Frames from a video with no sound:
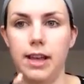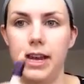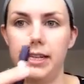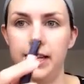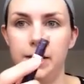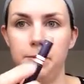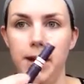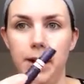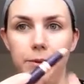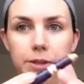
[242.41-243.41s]

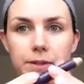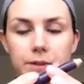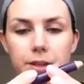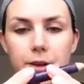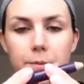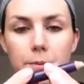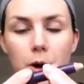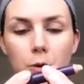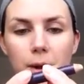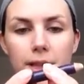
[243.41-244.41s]
£18 for the
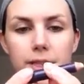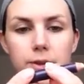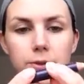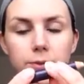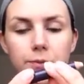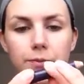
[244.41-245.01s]
whole pencil.